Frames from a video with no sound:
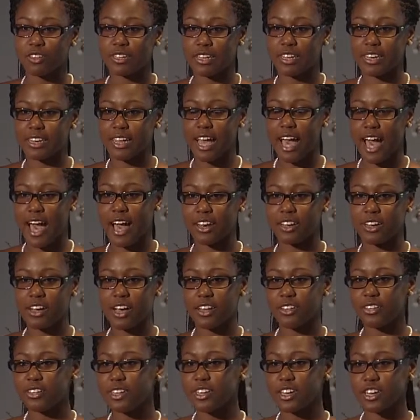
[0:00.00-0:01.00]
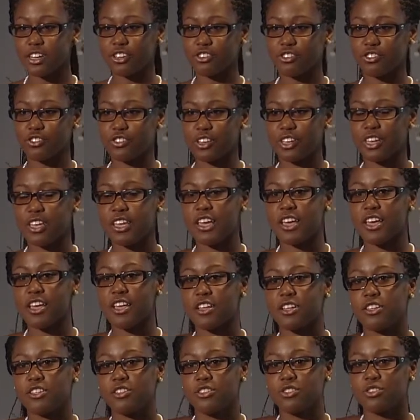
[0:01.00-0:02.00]
and out of other country
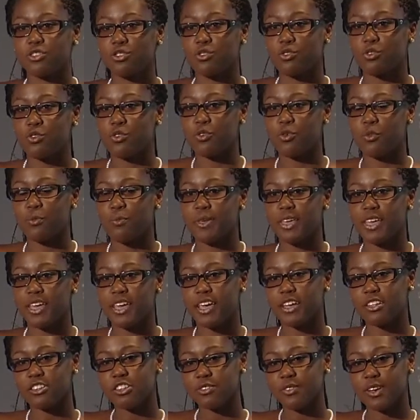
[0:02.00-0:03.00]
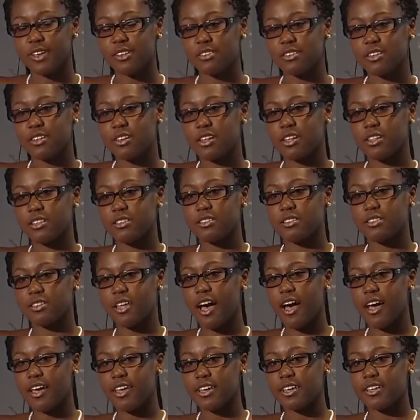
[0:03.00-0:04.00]
to be interested in
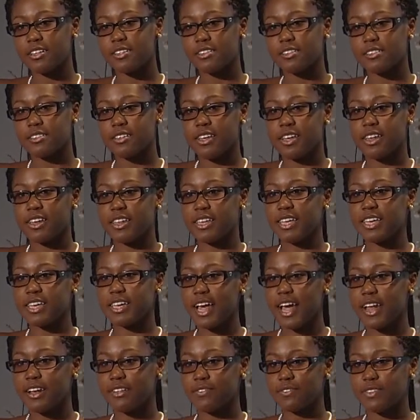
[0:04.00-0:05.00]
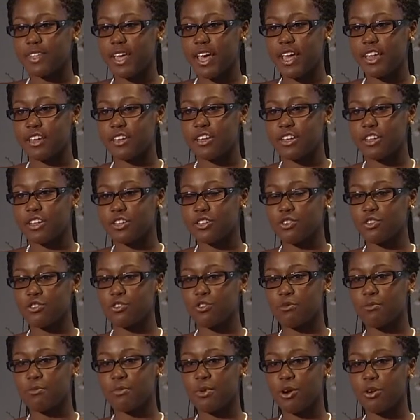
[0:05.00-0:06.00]
science and get out of that
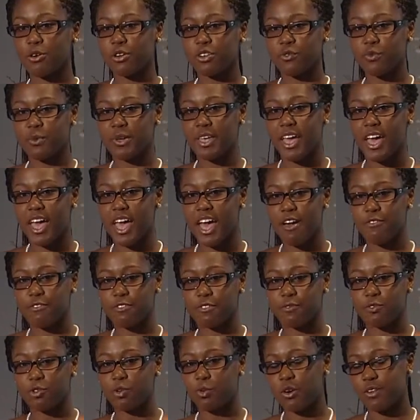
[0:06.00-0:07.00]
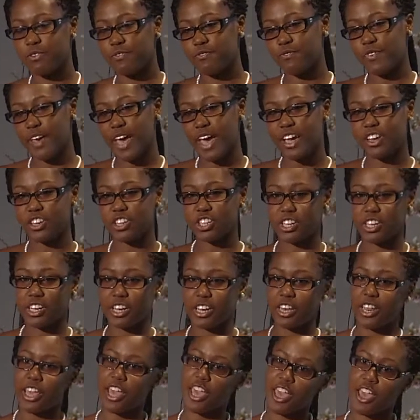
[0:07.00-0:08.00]
little motive we have of doing fashion
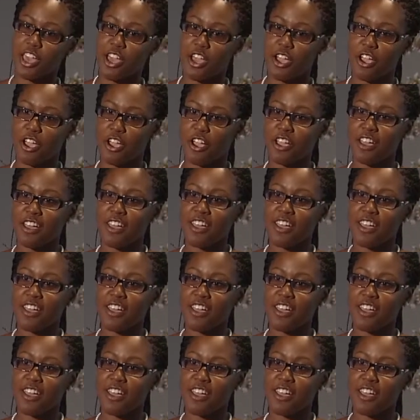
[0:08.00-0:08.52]
and hair.